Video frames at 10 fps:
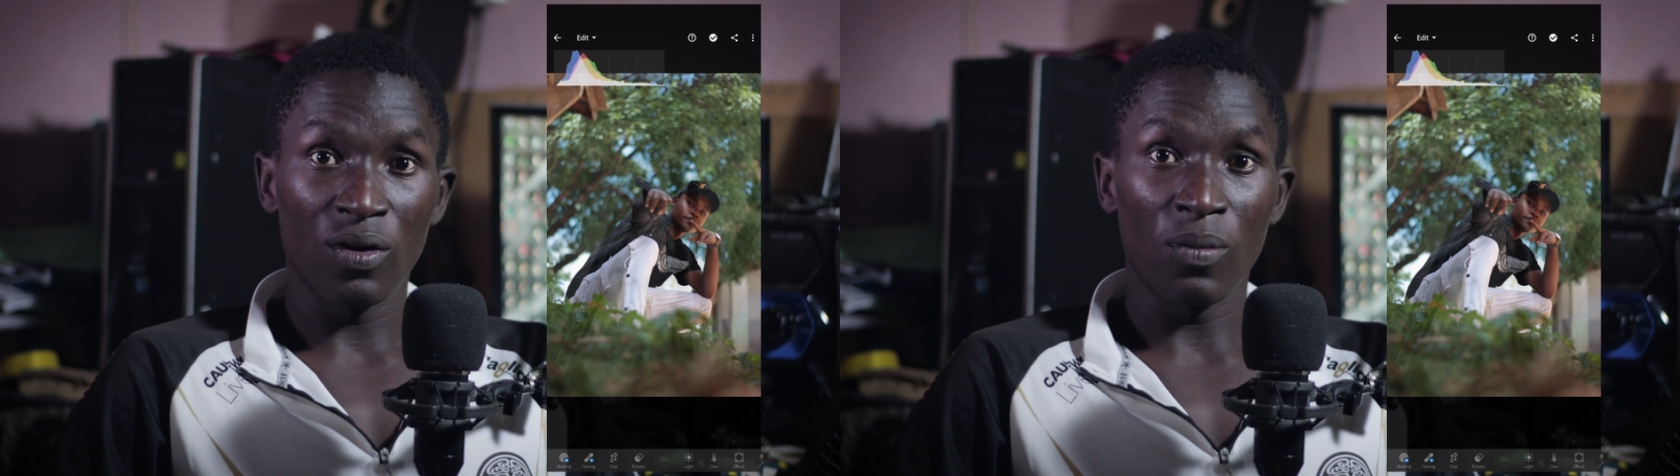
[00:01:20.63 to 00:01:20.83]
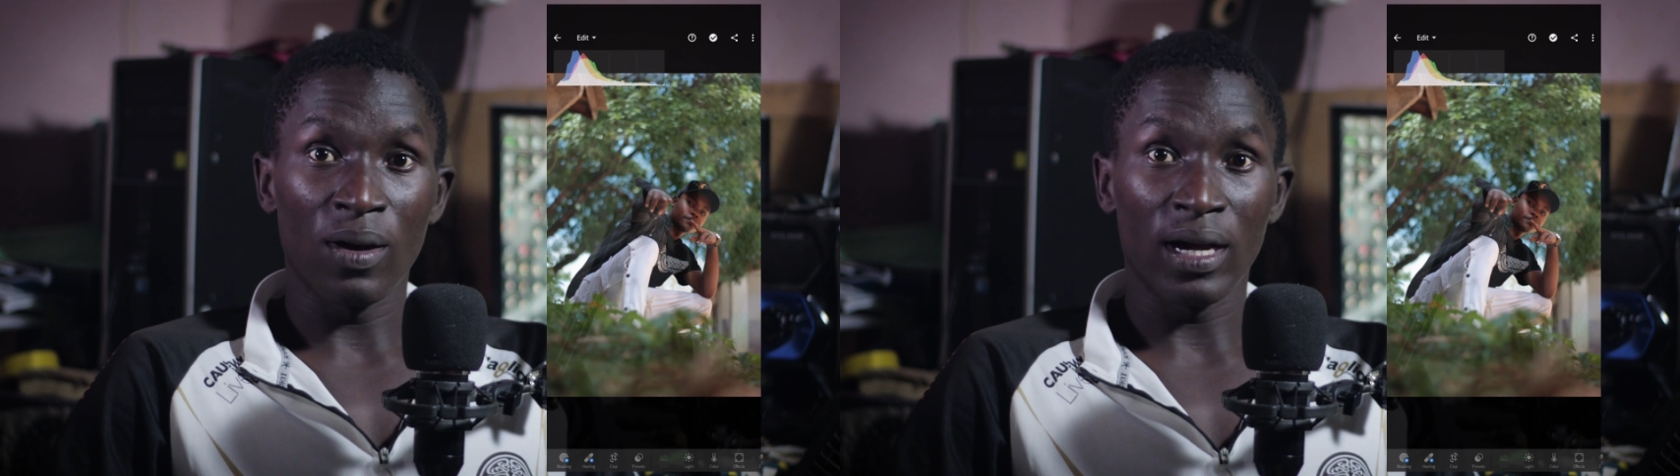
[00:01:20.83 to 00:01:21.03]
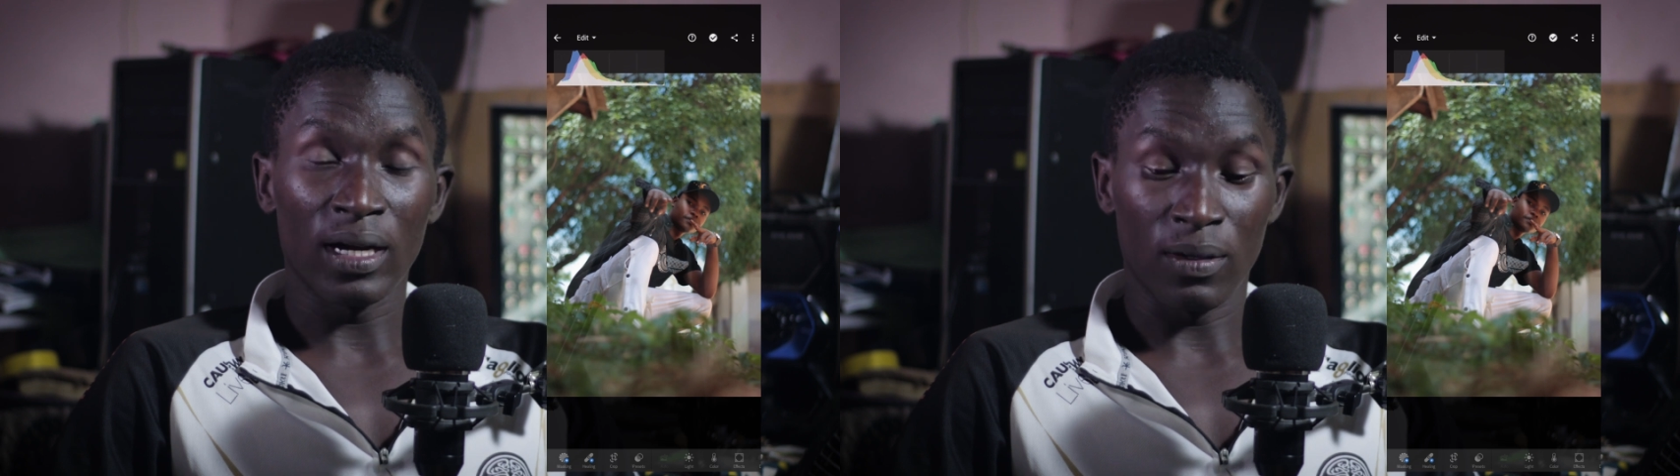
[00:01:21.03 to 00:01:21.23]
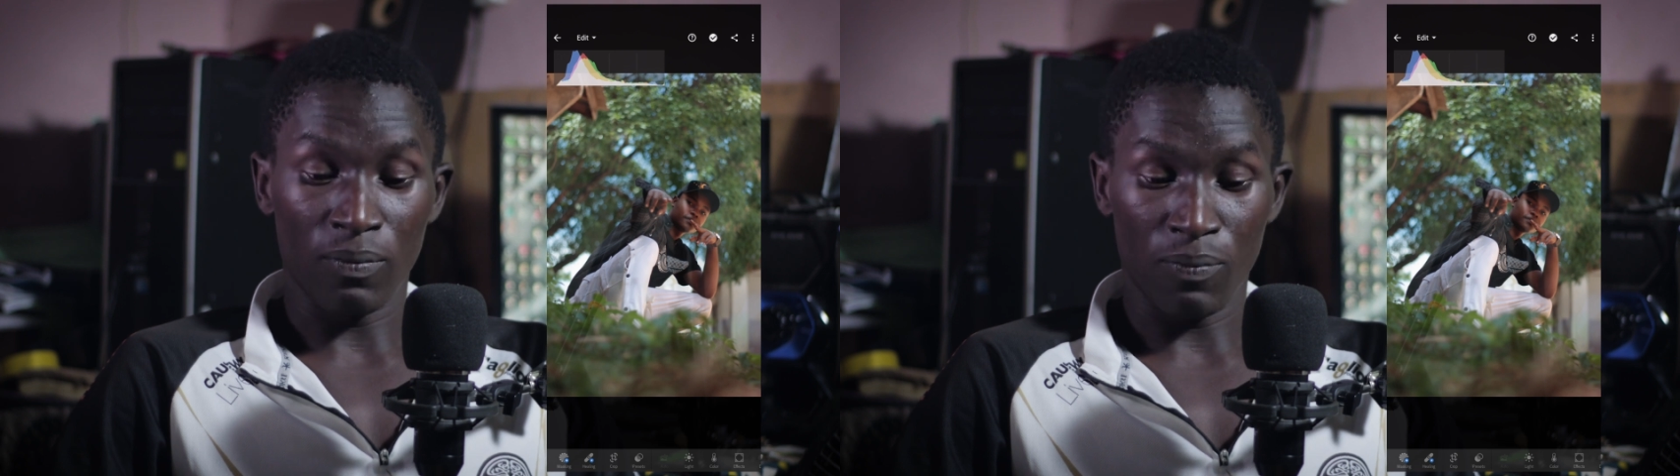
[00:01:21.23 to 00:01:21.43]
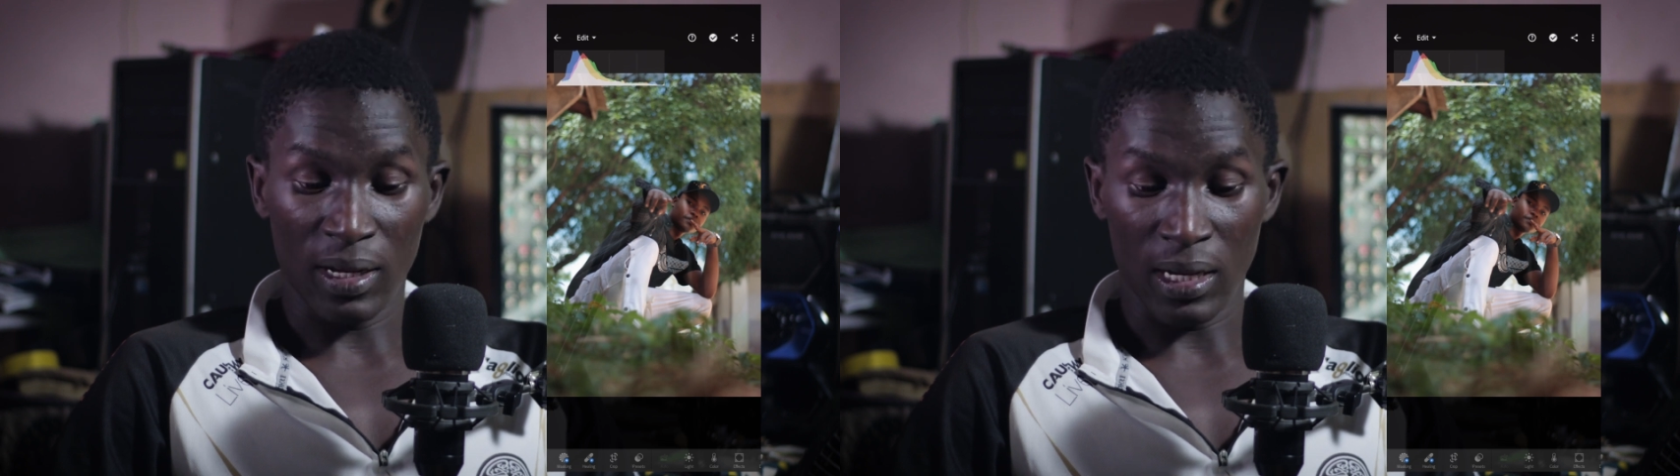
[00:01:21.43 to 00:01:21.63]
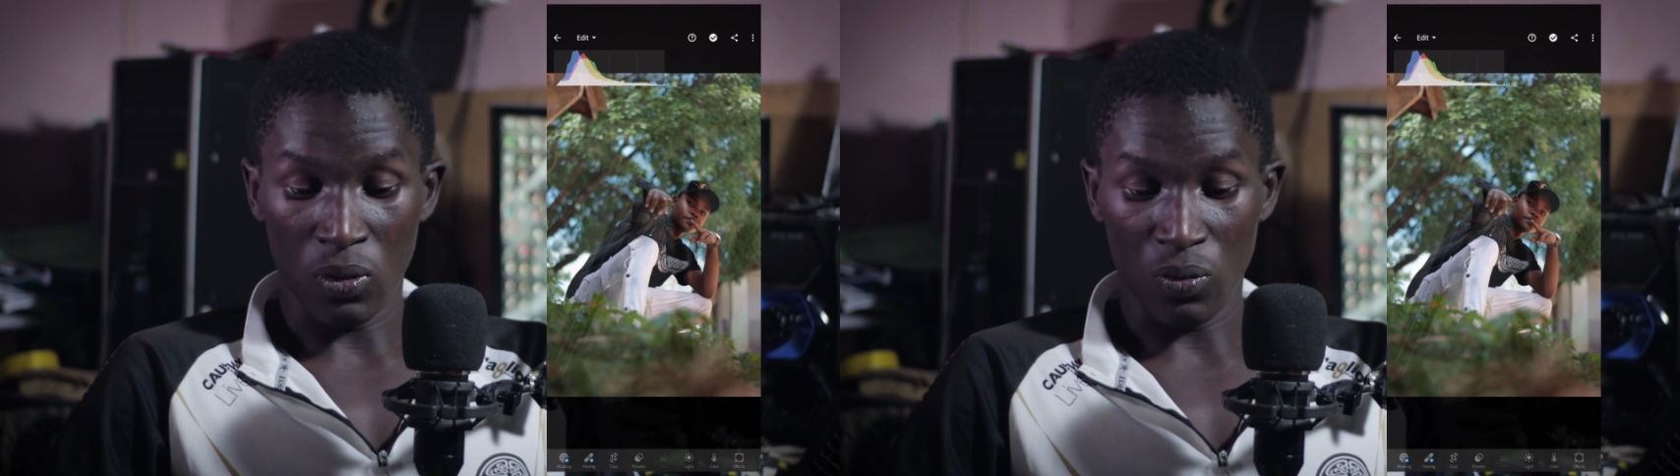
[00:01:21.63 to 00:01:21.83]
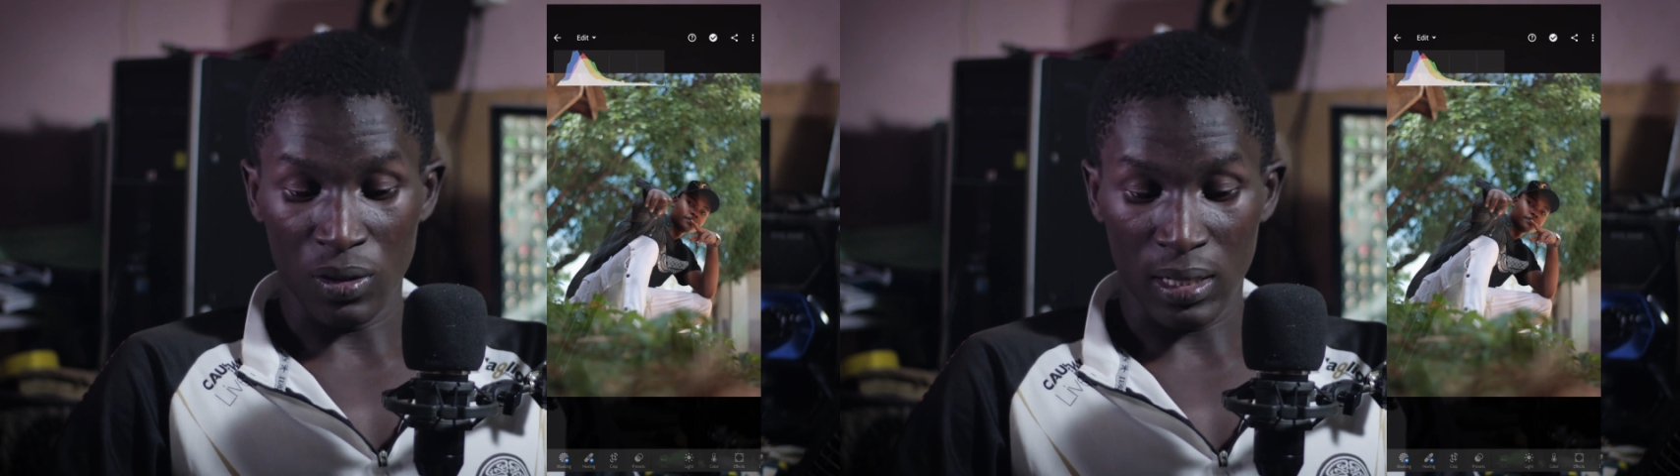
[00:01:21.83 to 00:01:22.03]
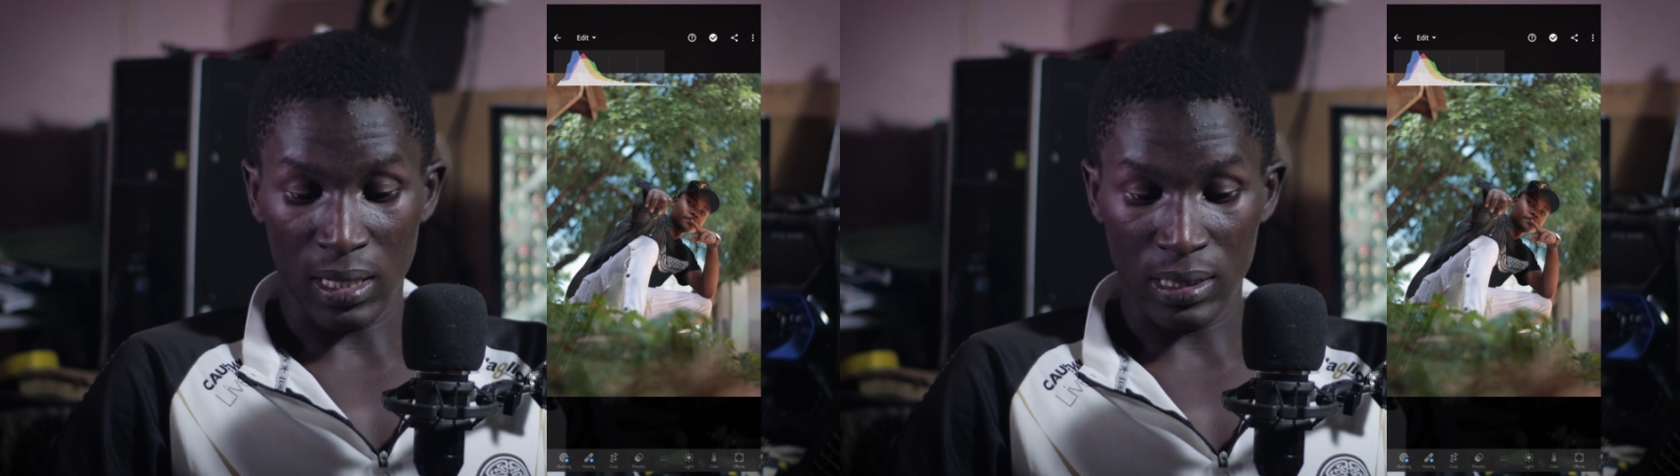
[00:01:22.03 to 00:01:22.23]
whereby I can play along
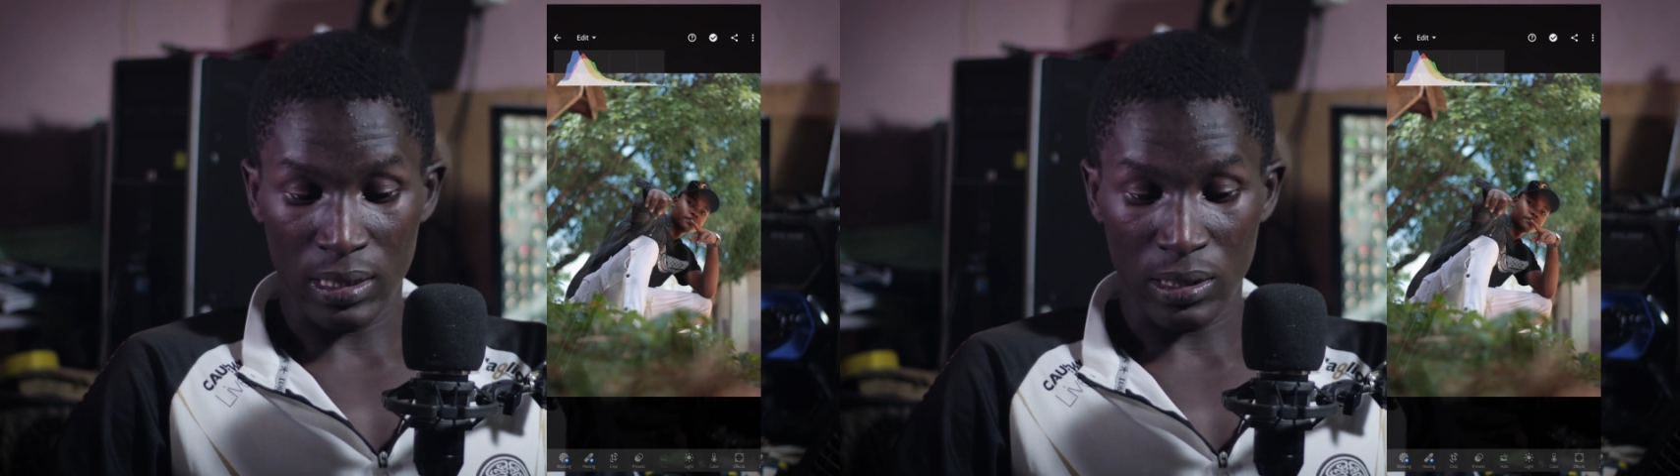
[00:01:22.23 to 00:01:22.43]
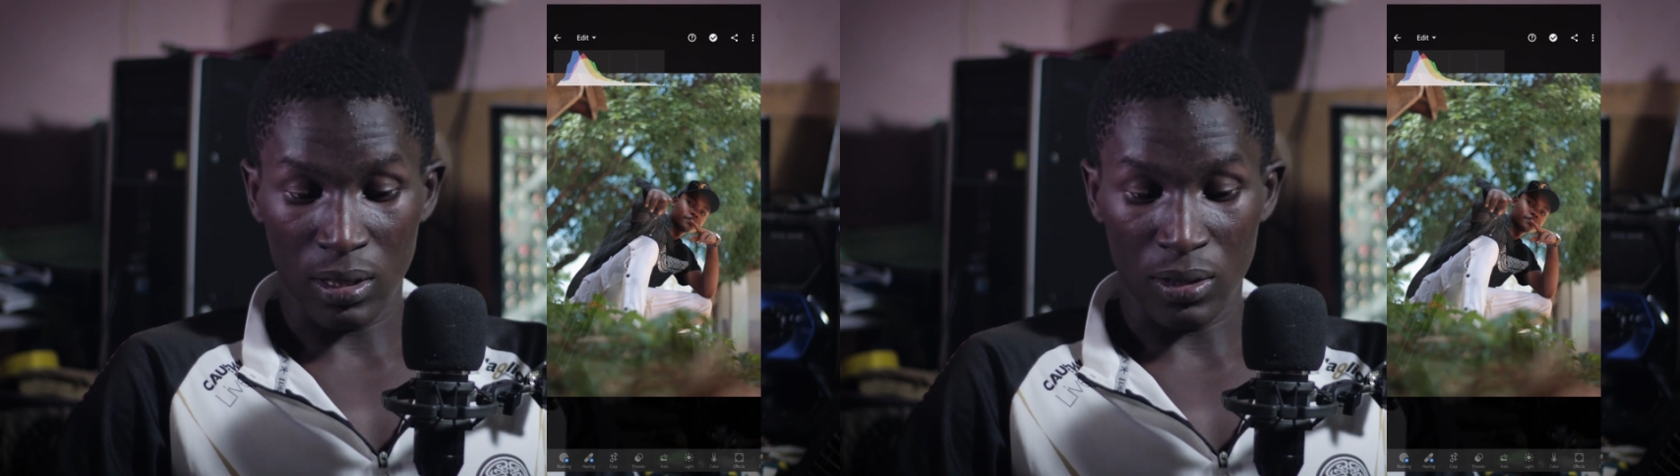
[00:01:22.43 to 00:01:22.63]
with colors so